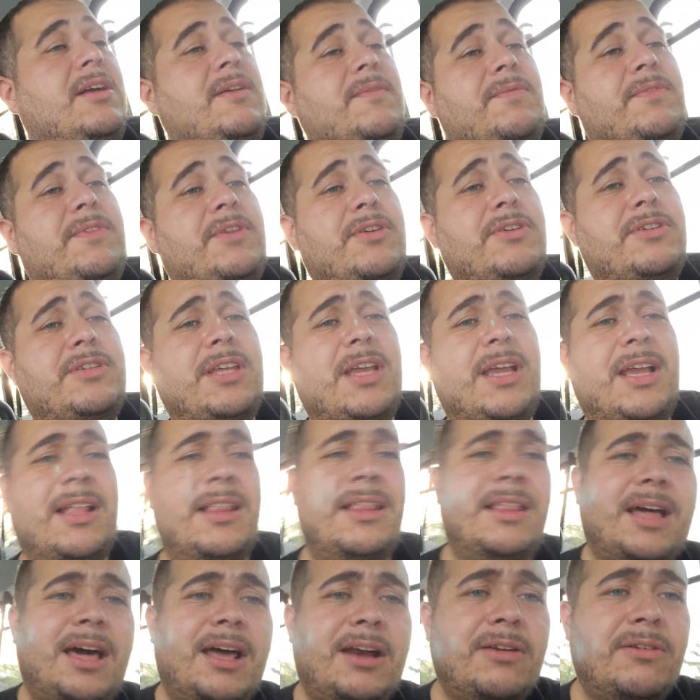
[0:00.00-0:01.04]
there's like a
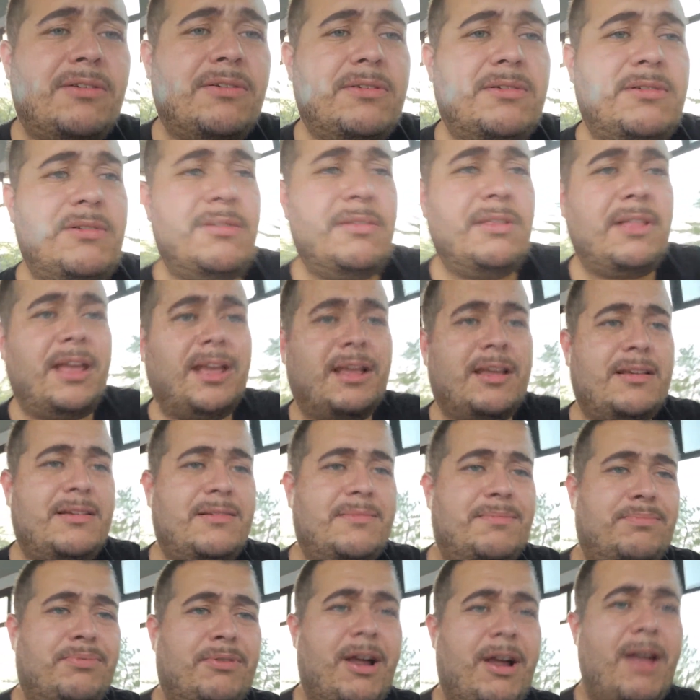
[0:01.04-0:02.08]
lot of like
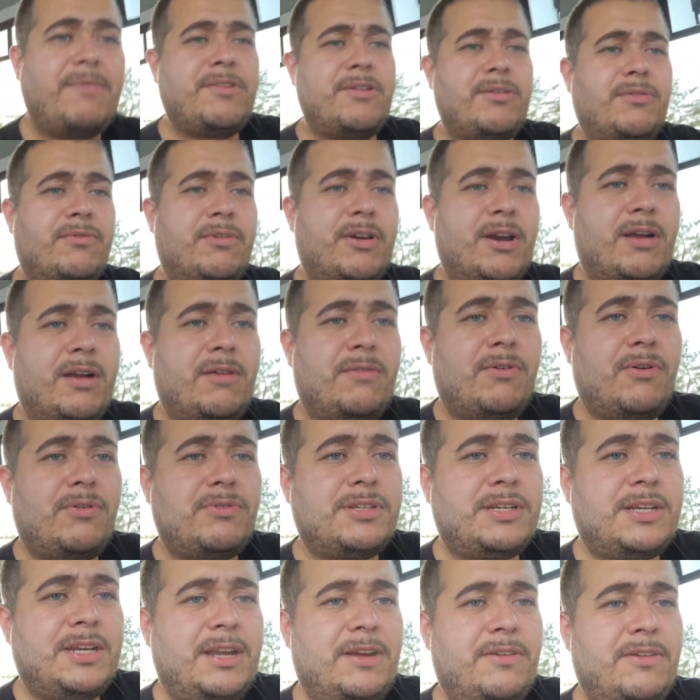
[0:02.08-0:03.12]
private railroads
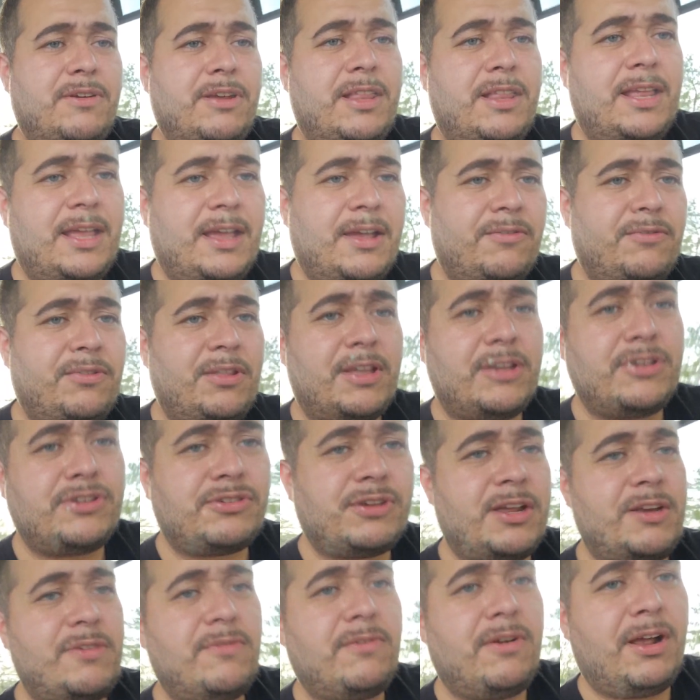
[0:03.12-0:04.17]
in the area that have like
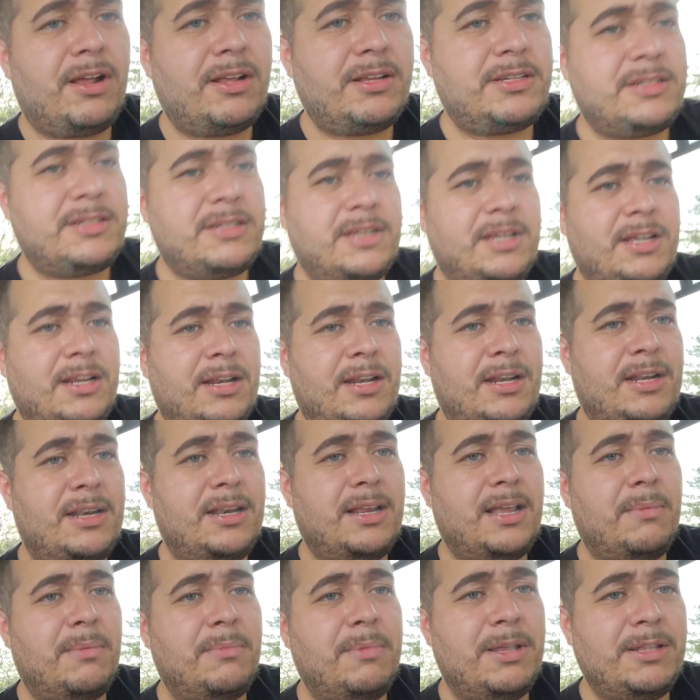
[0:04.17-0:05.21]
train rides, and
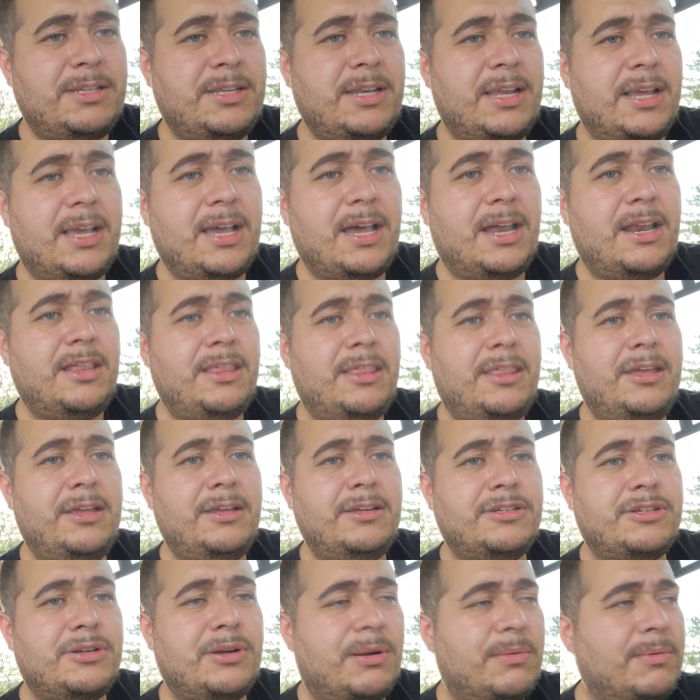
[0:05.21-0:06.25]
I'm into that kind of thing,
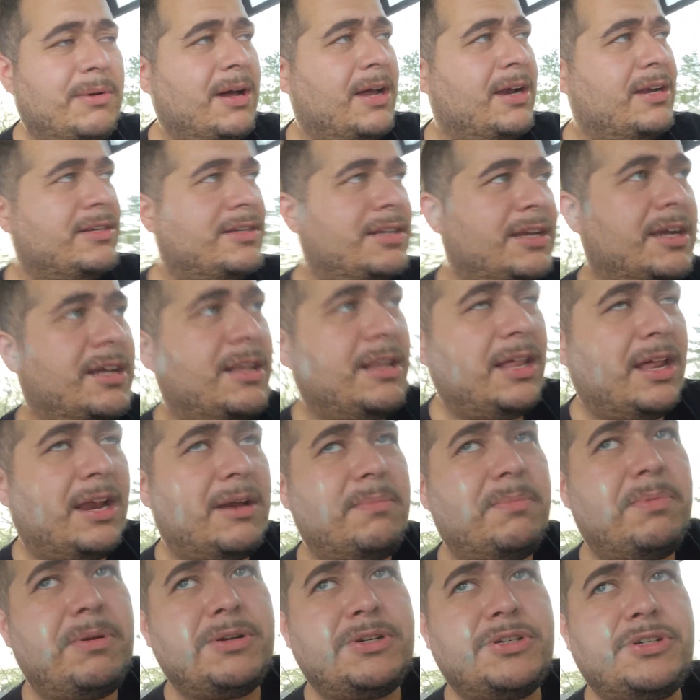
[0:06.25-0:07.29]
so I'm kind of taking a lot of
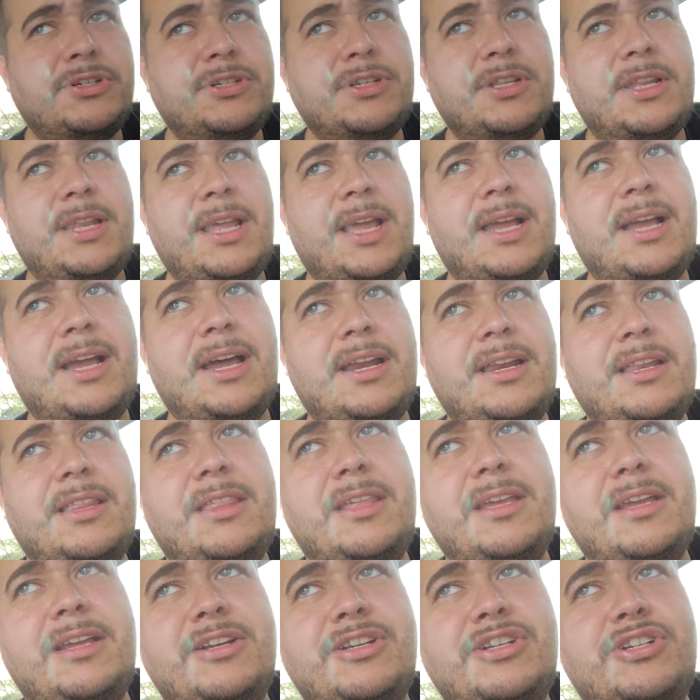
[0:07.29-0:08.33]
pictures of that kind of
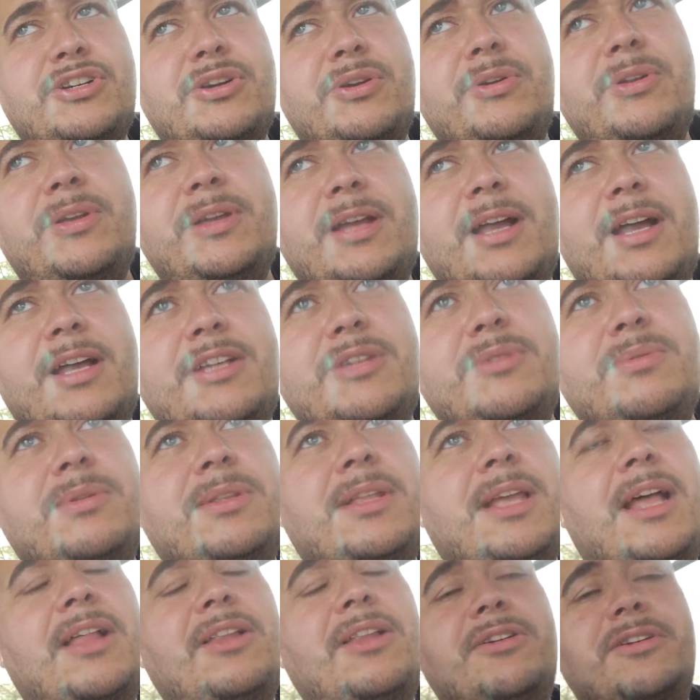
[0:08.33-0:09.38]
thing and show you guys what
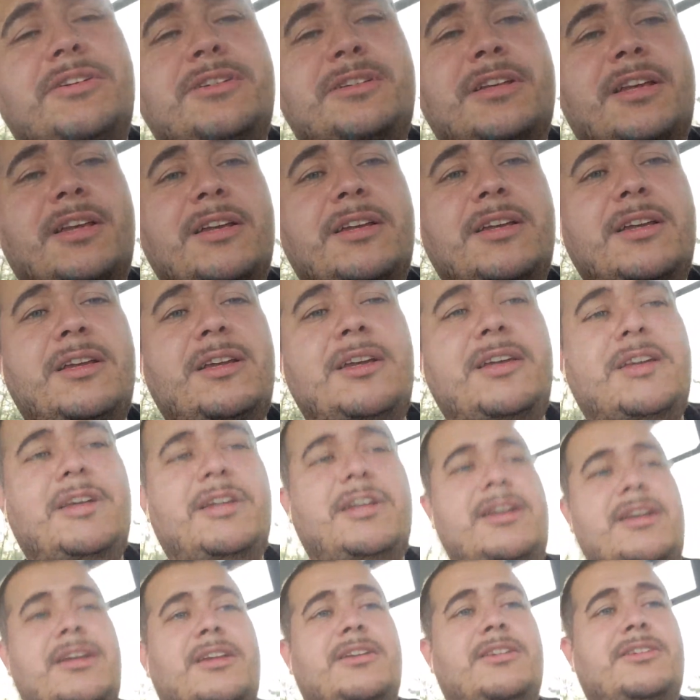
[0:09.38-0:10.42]
that looks like.
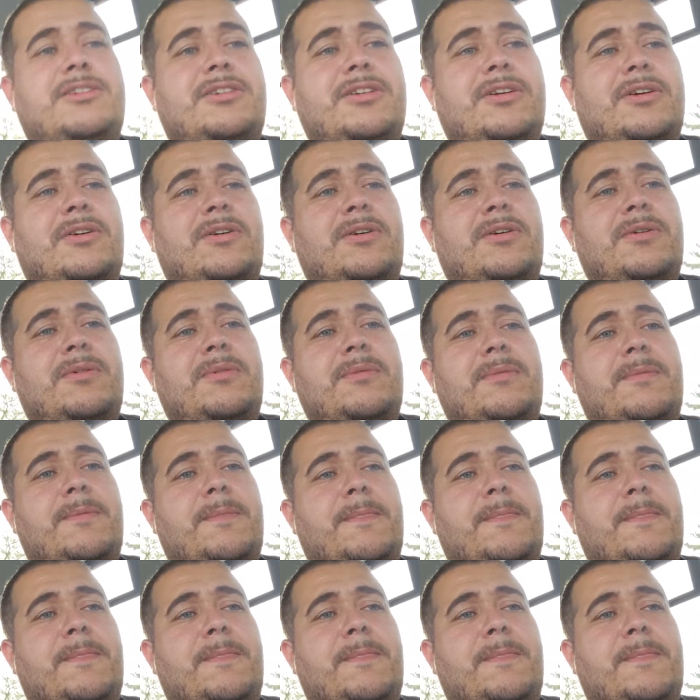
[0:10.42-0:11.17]
So